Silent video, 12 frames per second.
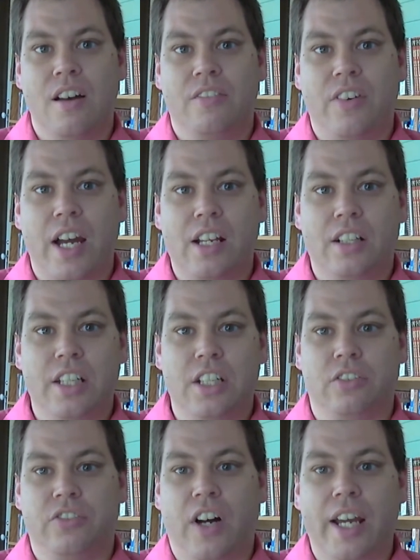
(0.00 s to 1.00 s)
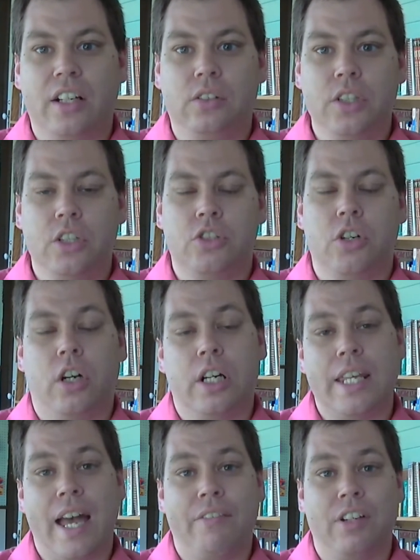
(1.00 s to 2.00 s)
Finally, your final, you should
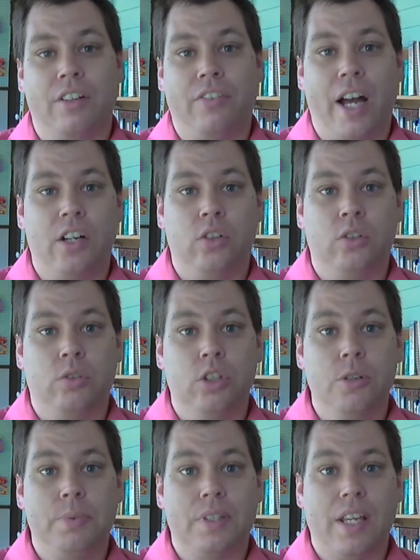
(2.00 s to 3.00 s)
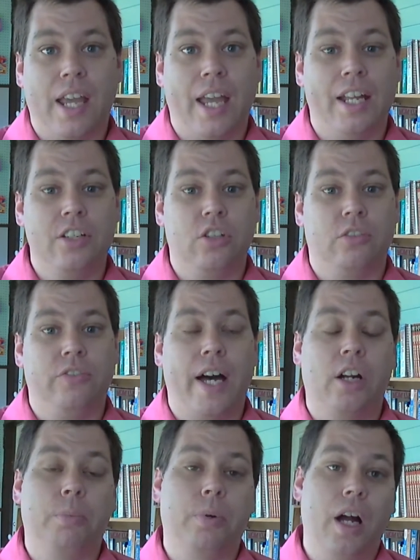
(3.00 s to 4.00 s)
already have your final groups and your
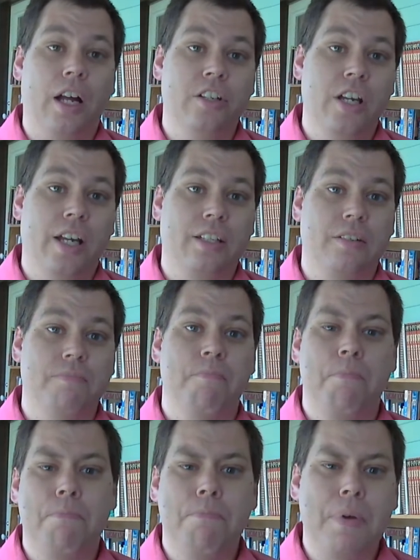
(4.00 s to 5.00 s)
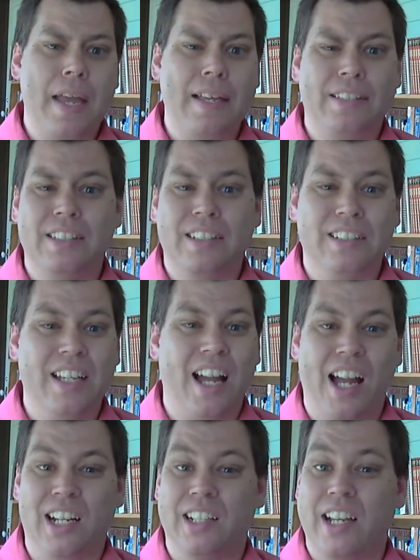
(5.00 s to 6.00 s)
final project basically
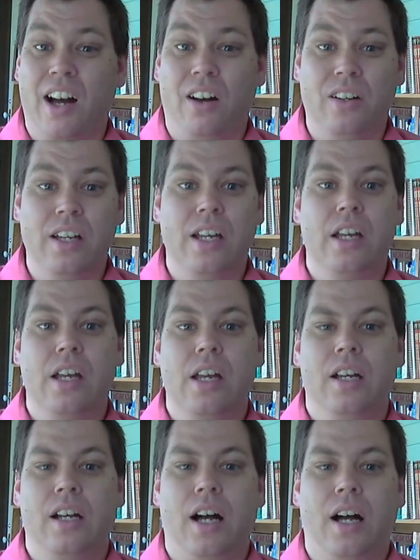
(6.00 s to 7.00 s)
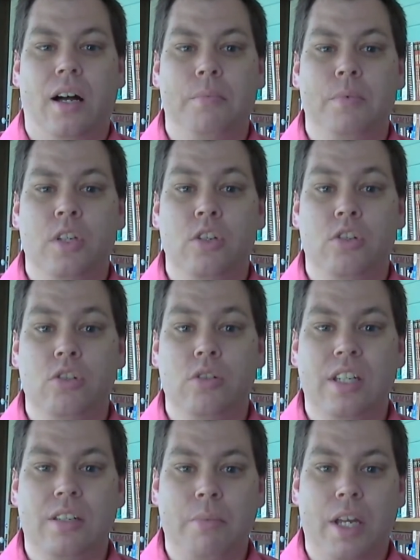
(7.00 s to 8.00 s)
ironed out. You do
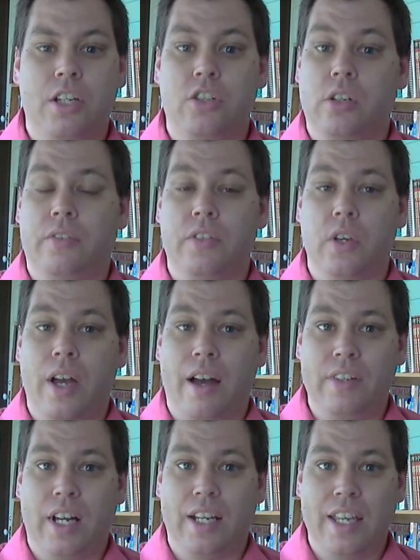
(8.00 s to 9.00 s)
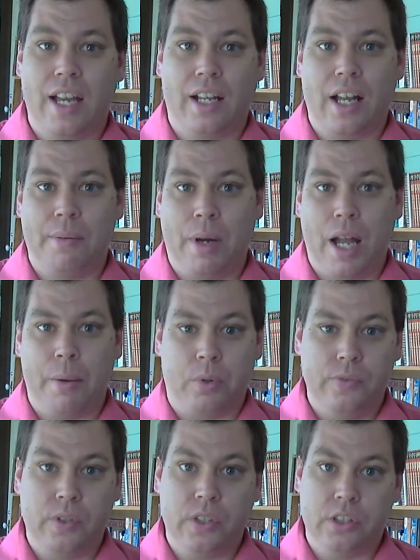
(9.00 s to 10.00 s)
need to make sure if you have not yet got my
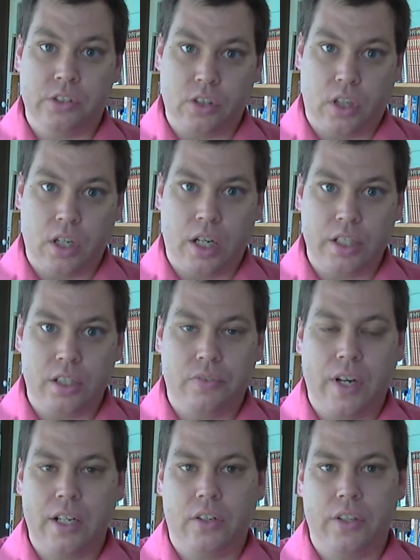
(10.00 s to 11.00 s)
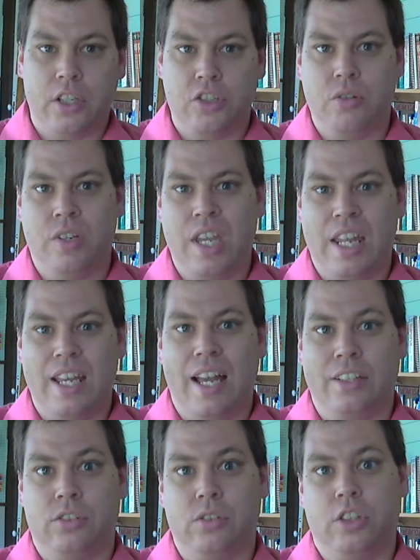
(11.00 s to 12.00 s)
approval to start on your final that you get it
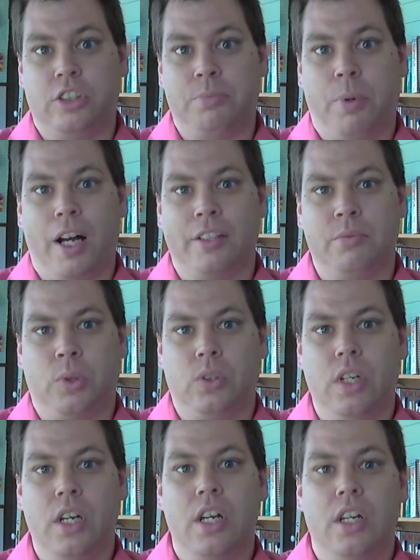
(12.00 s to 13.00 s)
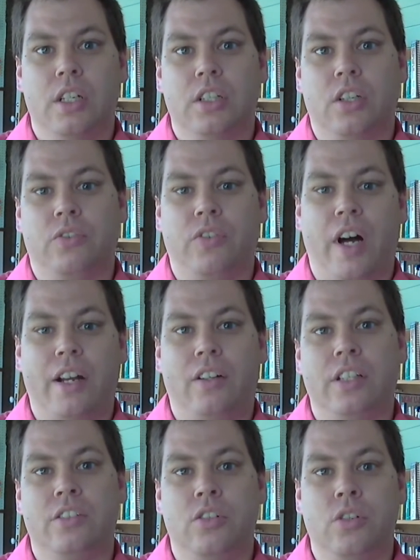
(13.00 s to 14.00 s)
as soon as possible. Your
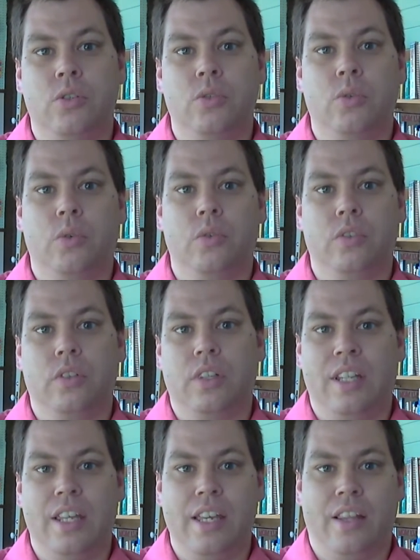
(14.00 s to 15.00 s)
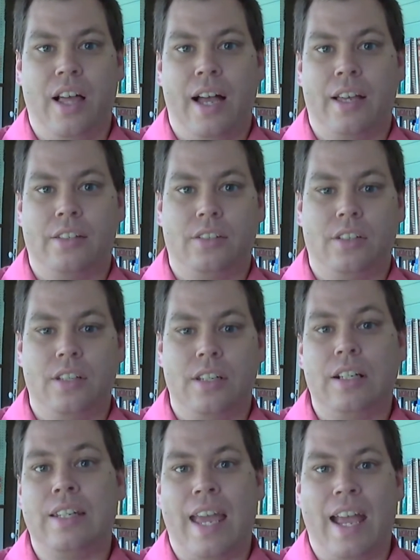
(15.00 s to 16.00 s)
final is due the last
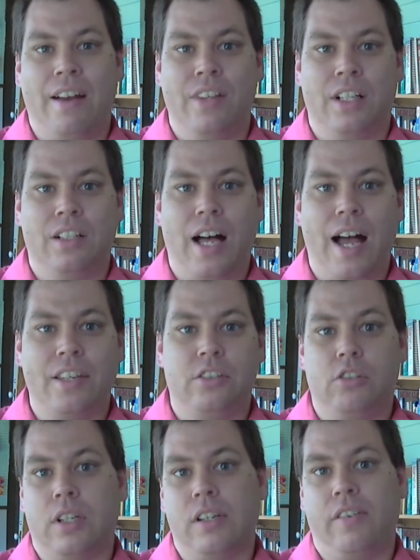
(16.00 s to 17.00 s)
day of the class during